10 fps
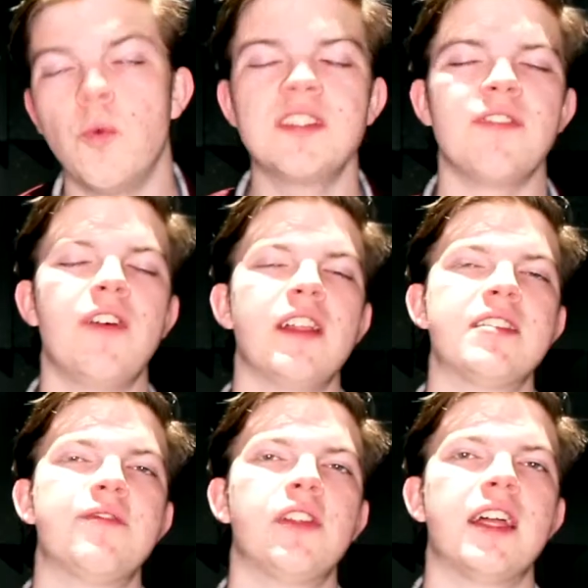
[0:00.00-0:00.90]
What's up, fellas
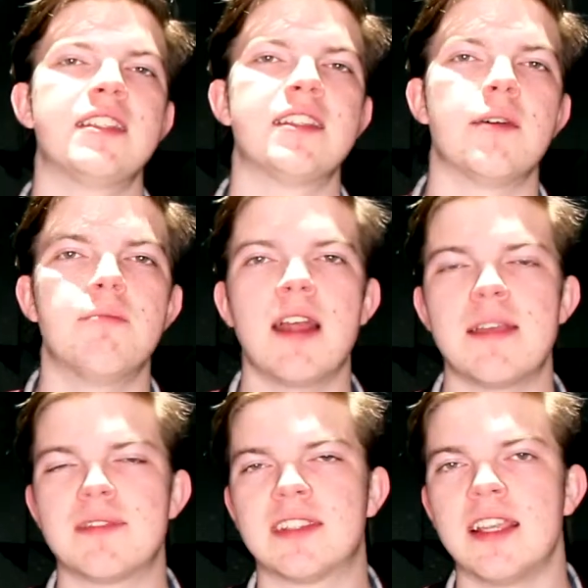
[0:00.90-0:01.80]
and fillettes? My
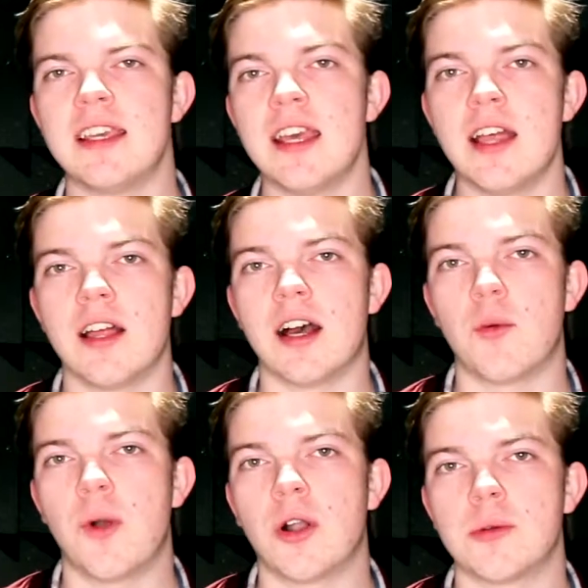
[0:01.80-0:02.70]
name is Lee.
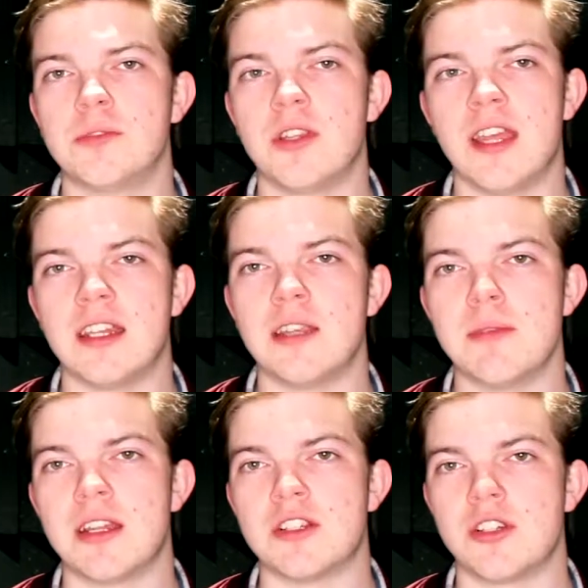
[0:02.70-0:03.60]
Welcome to the Indie
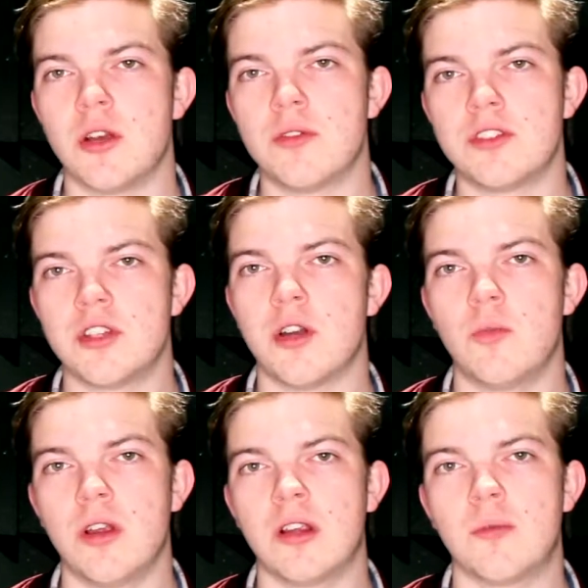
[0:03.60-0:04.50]
Minute Show, the show
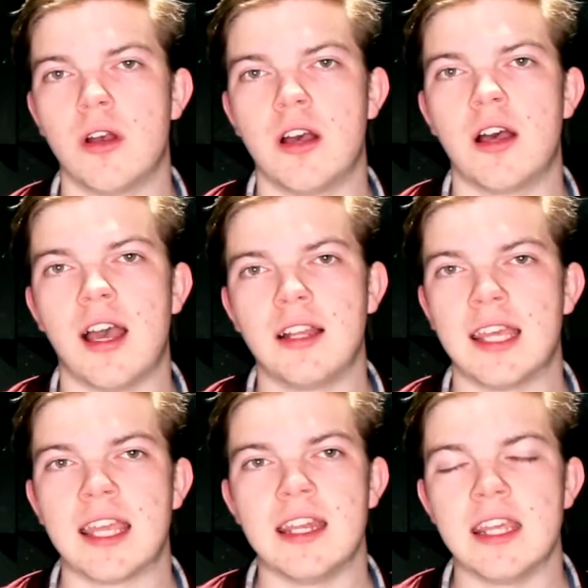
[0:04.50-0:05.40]
where I
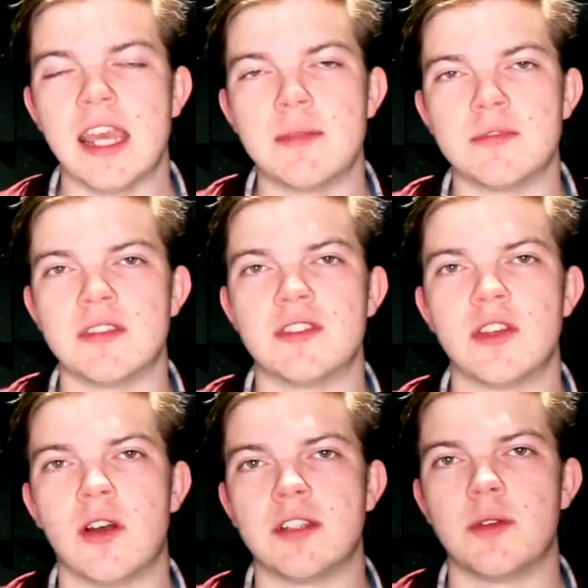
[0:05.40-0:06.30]
like indie games, and
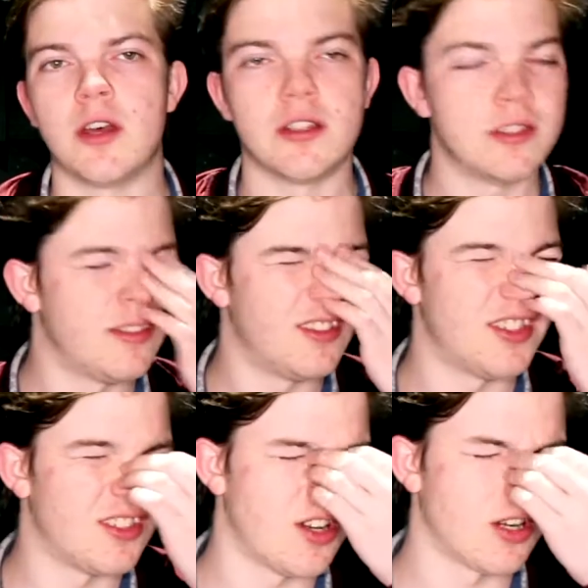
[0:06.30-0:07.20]
so I
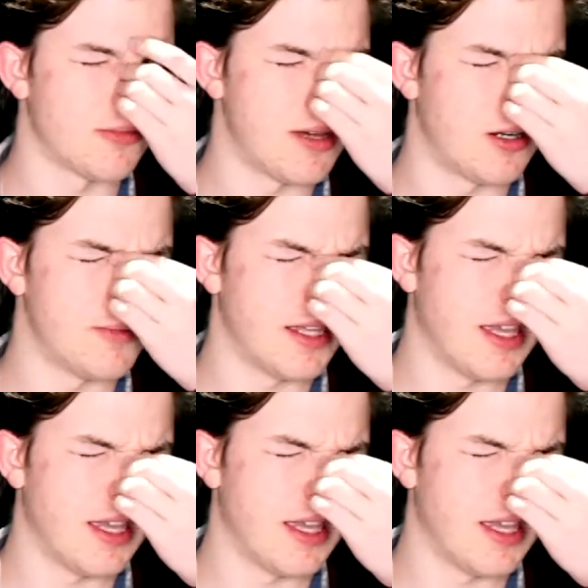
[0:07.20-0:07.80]
just talk about them, I